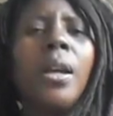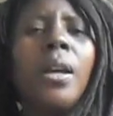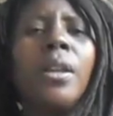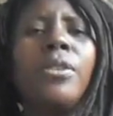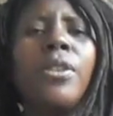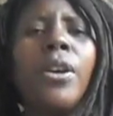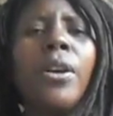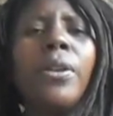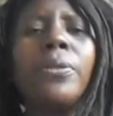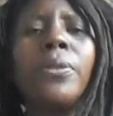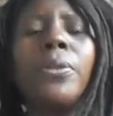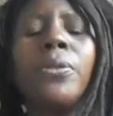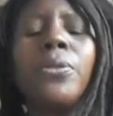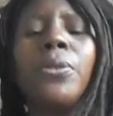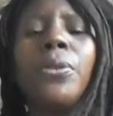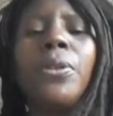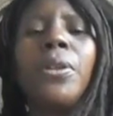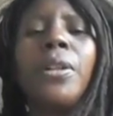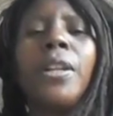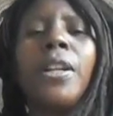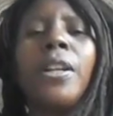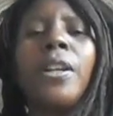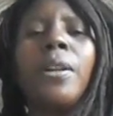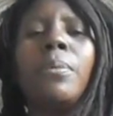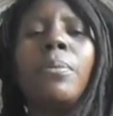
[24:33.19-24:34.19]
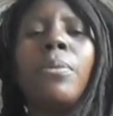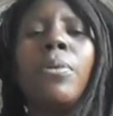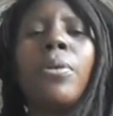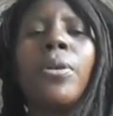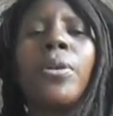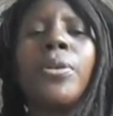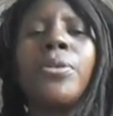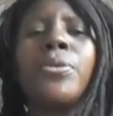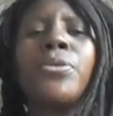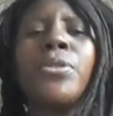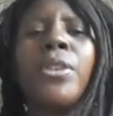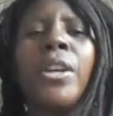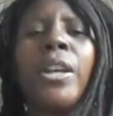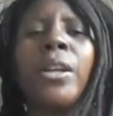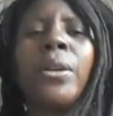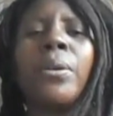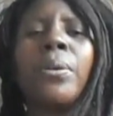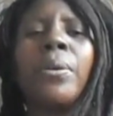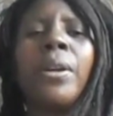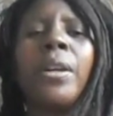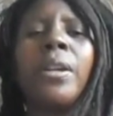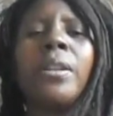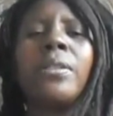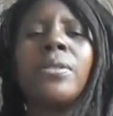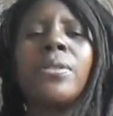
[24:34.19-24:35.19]
No, they're doing it in a more
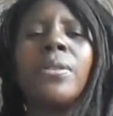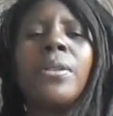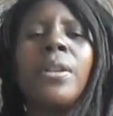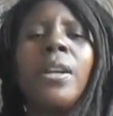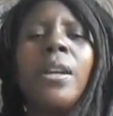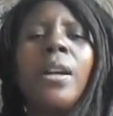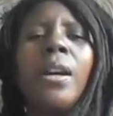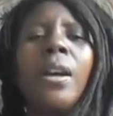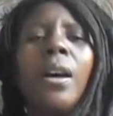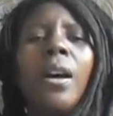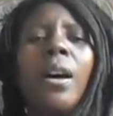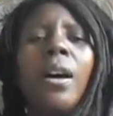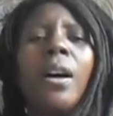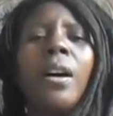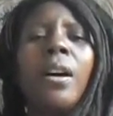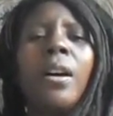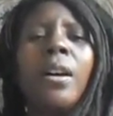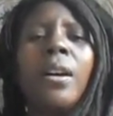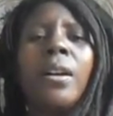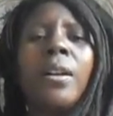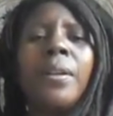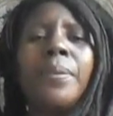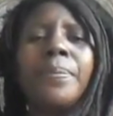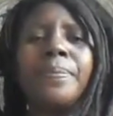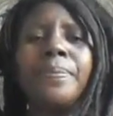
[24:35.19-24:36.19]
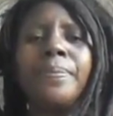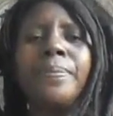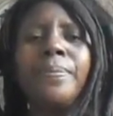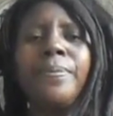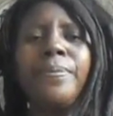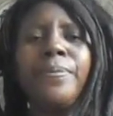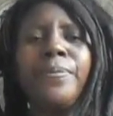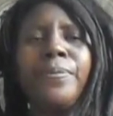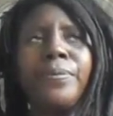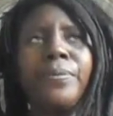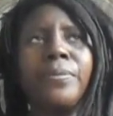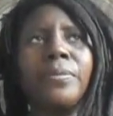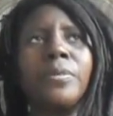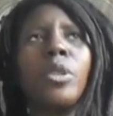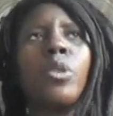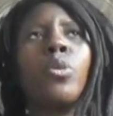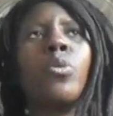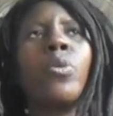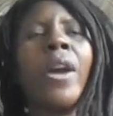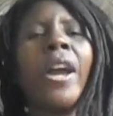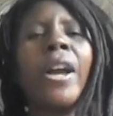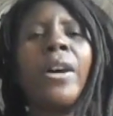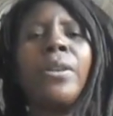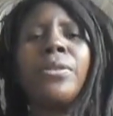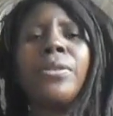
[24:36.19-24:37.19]
sacred, um,
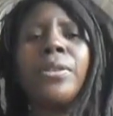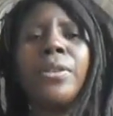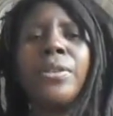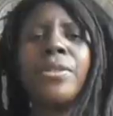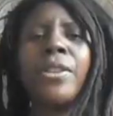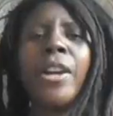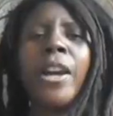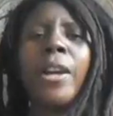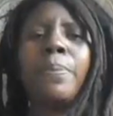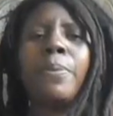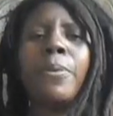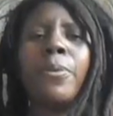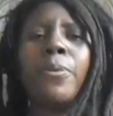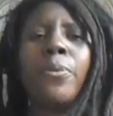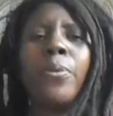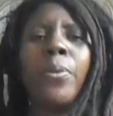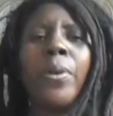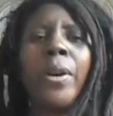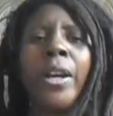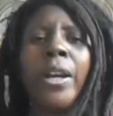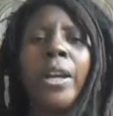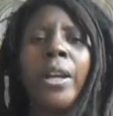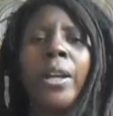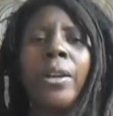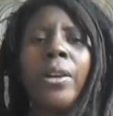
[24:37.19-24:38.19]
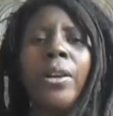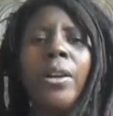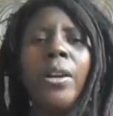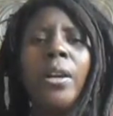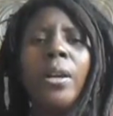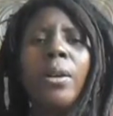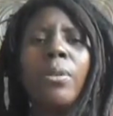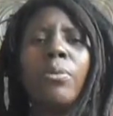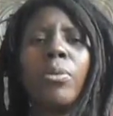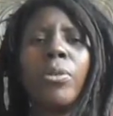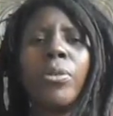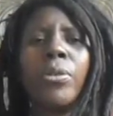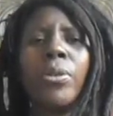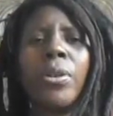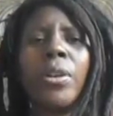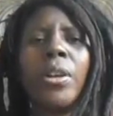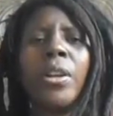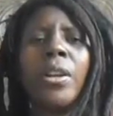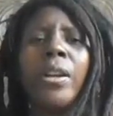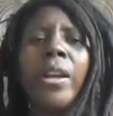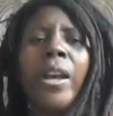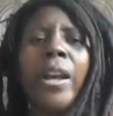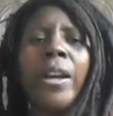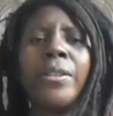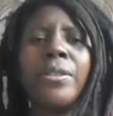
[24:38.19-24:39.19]
grounded type of way where they're
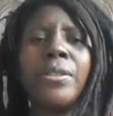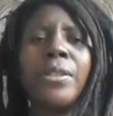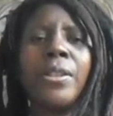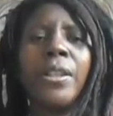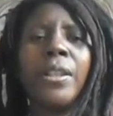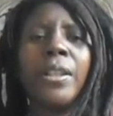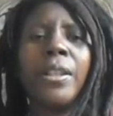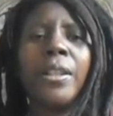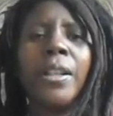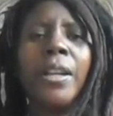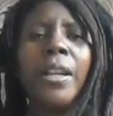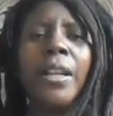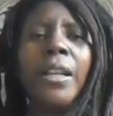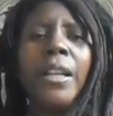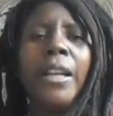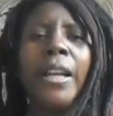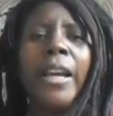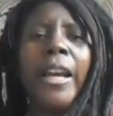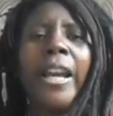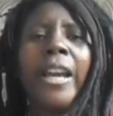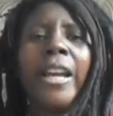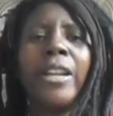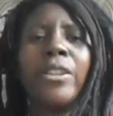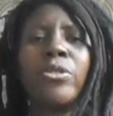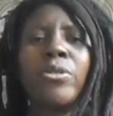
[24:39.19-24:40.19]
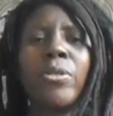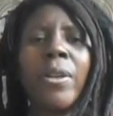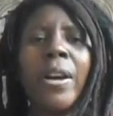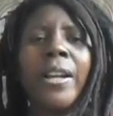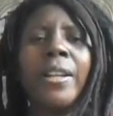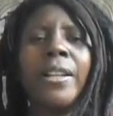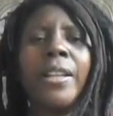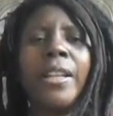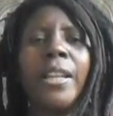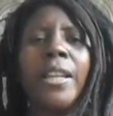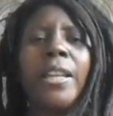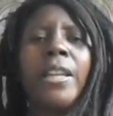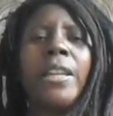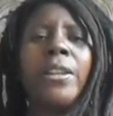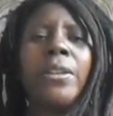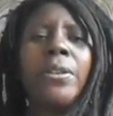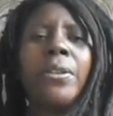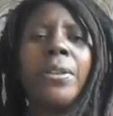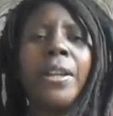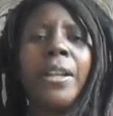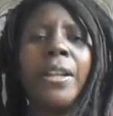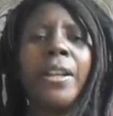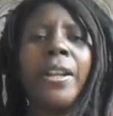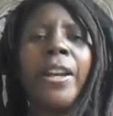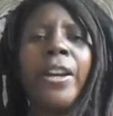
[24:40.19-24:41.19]
connecting and trying to
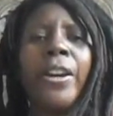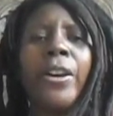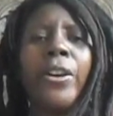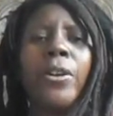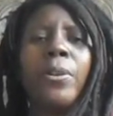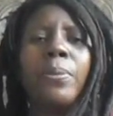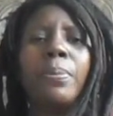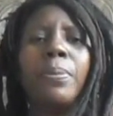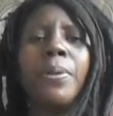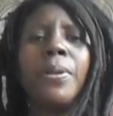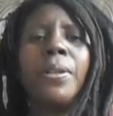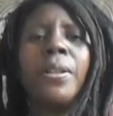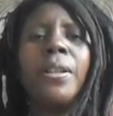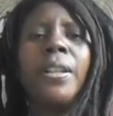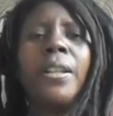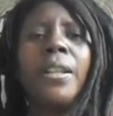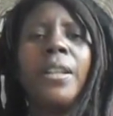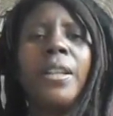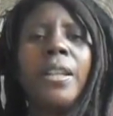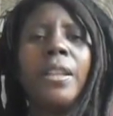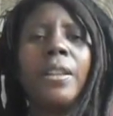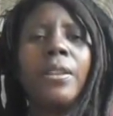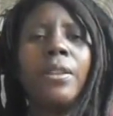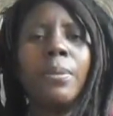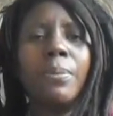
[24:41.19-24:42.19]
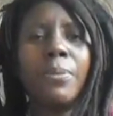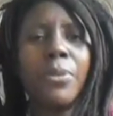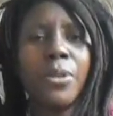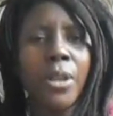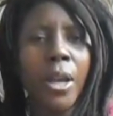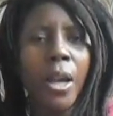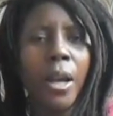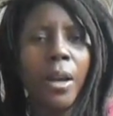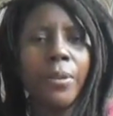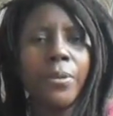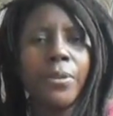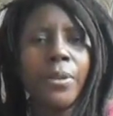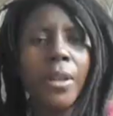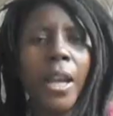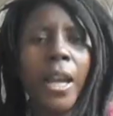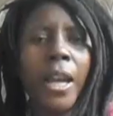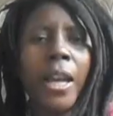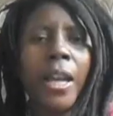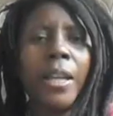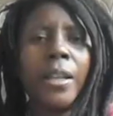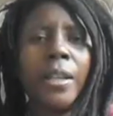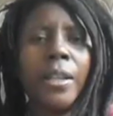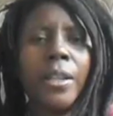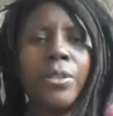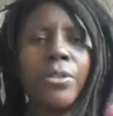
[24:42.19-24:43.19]
heal and help themselves
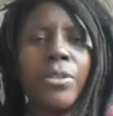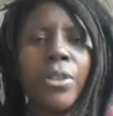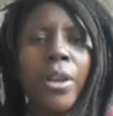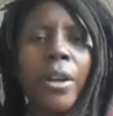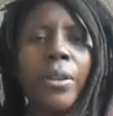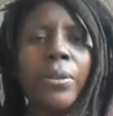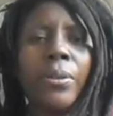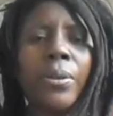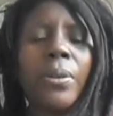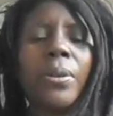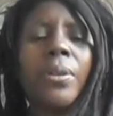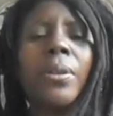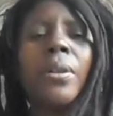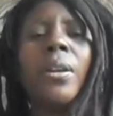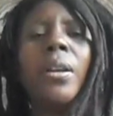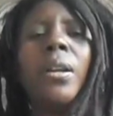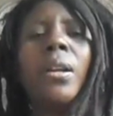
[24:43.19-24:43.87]
and each other.